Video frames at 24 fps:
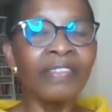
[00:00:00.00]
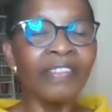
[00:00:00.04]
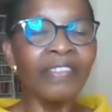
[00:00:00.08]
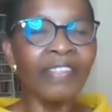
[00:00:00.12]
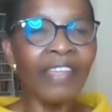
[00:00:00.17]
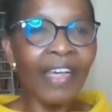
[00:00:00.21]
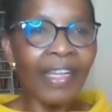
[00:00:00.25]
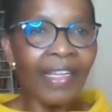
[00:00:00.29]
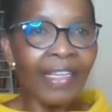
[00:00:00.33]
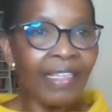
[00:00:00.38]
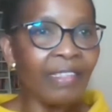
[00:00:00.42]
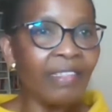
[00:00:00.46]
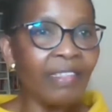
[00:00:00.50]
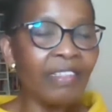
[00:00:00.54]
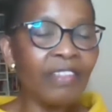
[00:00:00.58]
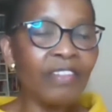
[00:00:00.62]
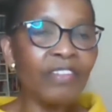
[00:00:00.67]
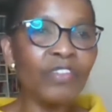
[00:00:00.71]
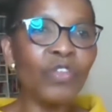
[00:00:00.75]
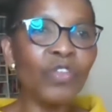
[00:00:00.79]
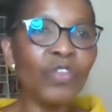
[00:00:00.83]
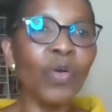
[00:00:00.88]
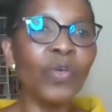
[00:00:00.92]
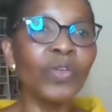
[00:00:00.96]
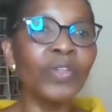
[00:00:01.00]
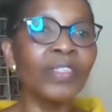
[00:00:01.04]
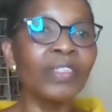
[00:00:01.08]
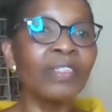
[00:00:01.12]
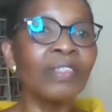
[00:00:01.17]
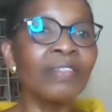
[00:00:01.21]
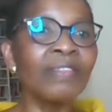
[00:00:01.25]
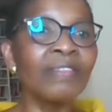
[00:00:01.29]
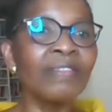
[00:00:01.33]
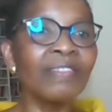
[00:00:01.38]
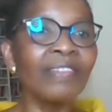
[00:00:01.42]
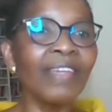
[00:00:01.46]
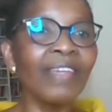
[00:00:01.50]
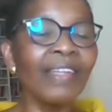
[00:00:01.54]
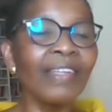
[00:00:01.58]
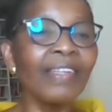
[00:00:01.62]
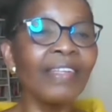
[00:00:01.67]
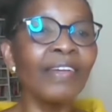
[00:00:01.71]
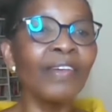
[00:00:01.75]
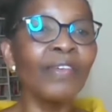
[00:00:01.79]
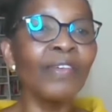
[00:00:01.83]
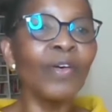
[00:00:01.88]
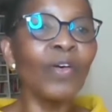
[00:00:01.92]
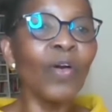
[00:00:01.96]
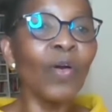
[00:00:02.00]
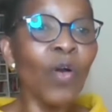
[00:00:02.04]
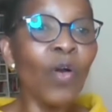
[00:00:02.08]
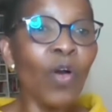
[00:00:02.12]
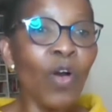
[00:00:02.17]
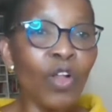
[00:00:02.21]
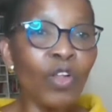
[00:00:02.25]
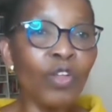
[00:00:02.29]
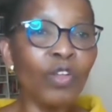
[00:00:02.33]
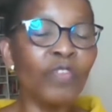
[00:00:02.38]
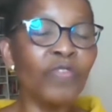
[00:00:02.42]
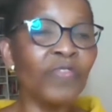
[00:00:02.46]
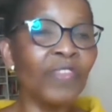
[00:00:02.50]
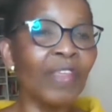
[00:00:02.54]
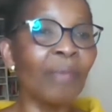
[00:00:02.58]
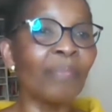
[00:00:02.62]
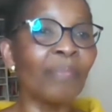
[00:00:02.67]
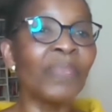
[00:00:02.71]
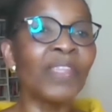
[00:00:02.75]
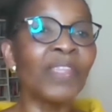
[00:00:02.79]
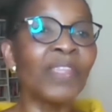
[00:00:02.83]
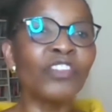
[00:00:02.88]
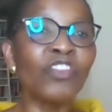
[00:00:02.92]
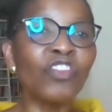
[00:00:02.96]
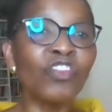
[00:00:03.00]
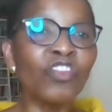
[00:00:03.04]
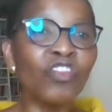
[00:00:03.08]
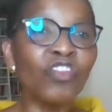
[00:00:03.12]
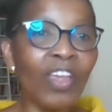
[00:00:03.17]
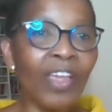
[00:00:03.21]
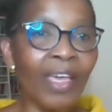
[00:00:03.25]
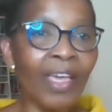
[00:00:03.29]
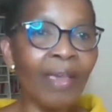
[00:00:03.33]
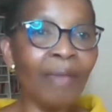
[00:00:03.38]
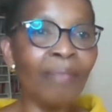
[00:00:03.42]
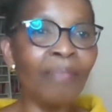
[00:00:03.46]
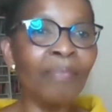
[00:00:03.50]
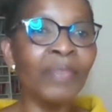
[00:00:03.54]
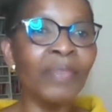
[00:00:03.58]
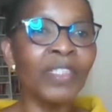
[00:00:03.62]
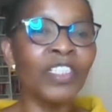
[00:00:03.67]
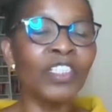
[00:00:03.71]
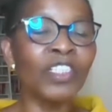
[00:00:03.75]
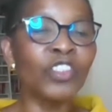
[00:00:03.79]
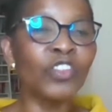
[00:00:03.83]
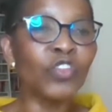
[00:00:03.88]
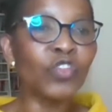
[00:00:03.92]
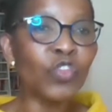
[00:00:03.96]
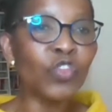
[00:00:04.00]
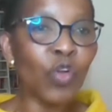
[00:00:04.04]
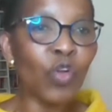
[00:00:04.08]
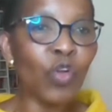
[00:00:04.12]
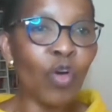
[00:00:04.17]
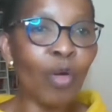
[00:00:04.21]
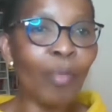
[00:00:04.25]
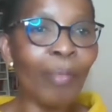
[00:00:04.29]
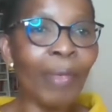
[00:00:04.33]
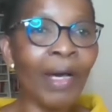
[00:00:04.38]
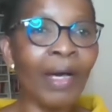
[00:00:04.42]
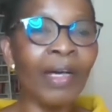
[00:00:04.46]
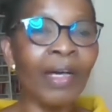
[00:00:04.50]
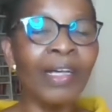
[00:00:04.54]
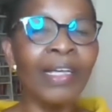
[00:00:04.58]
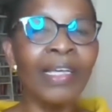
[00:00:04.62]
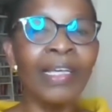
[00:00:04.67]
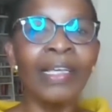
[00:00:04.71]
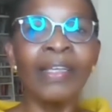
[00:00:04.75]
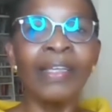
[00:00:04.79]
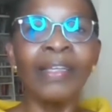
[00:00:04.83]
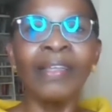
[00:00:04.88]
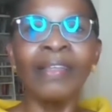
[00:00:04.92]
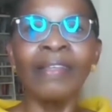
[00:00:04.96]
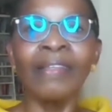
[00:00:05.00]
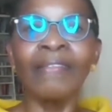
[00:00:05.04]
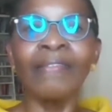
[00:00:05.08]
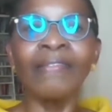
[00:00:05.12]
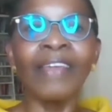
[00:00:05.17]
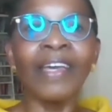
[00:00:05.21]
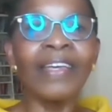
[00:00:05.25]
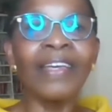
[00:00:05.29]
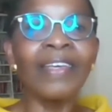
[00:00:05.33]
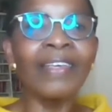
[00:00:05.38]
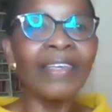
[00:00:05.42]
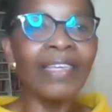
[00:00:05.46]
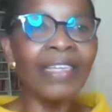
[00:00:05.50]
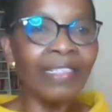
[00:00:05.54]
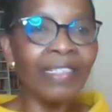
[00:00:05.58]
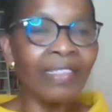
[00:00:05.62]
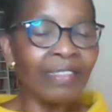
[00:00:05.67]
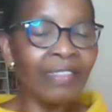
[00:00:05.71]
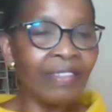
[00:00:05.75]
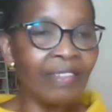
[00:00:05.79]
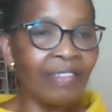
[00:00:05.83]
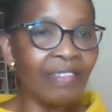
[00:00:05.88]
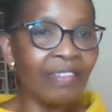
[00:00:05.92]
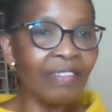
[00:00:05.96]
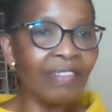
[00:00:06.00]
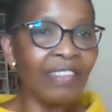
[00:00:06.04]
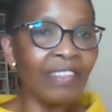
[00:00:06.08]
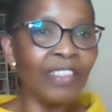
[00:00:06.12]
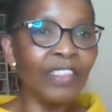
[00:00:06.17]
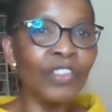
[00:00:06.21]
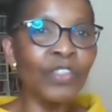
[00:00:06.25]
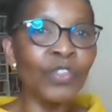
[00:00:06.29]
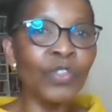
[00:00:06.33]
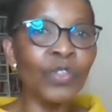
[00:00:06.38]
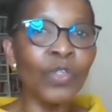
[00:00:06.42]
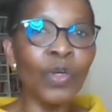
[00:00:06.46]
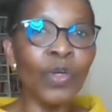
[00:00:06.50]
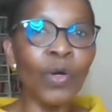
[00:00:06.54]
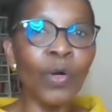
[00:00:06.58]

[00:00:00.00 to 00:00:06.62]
telling these stories, telling all of them, the shame, the trauma, the guilt, in